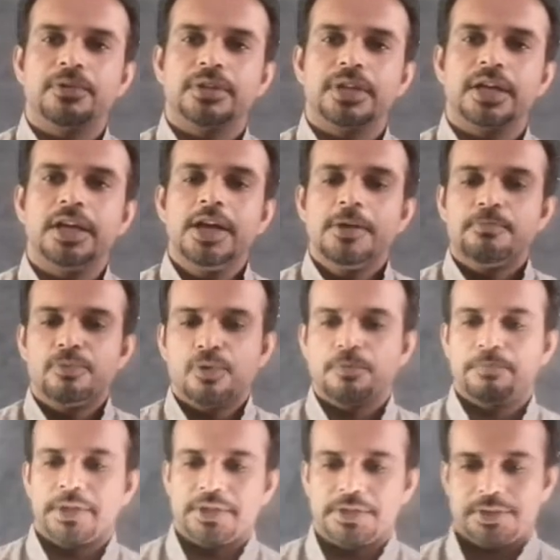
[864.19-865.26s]
for the
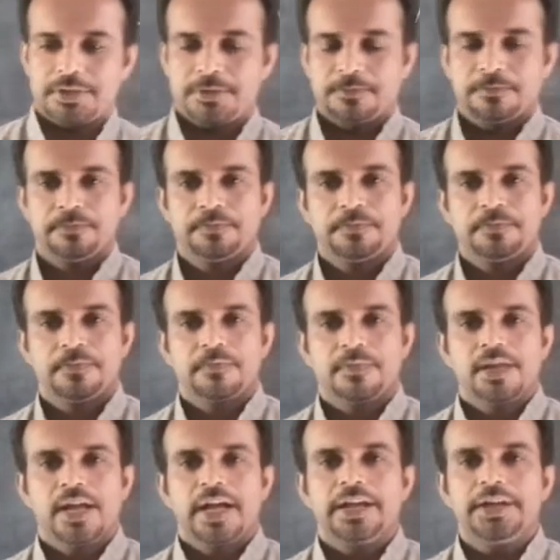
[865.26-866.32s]
movements.
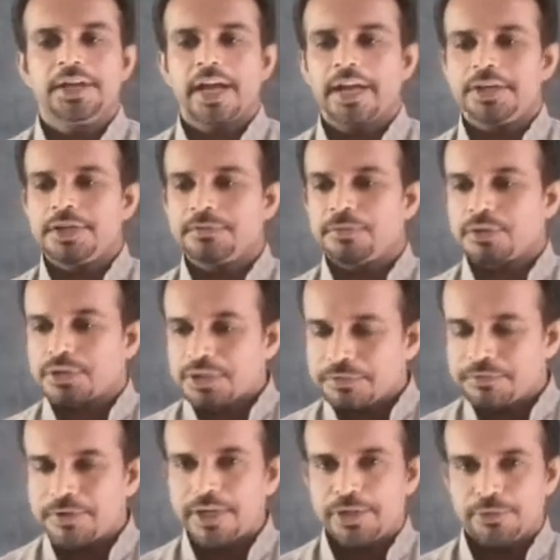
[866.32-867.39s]
And in
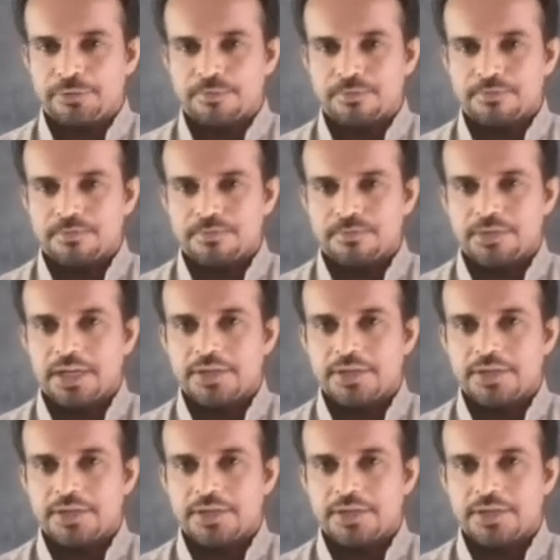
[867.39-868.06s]
1945